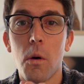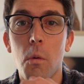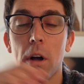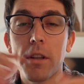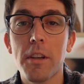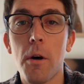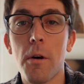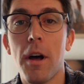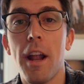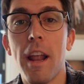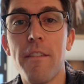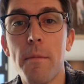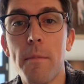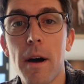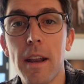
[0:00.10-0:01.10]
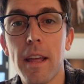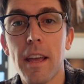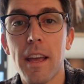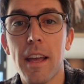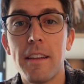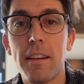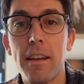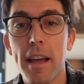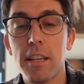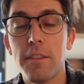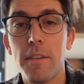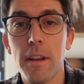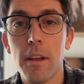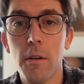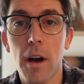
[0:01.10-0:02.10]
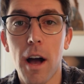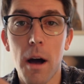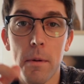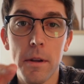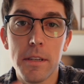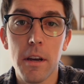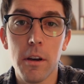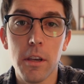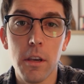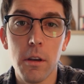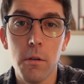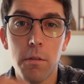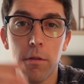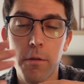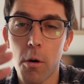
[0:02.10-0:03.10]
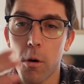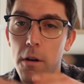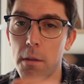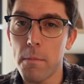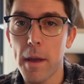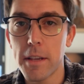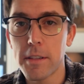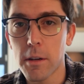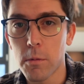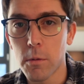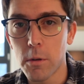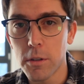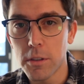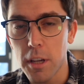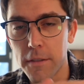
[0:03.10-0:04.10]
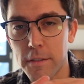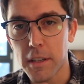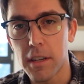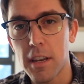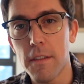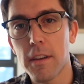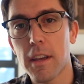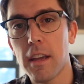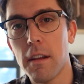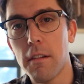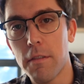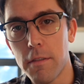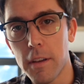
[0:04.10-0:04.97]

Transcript: What's going on, everybody? In today's video, I'm going to tell you 4 of the basic rules of significant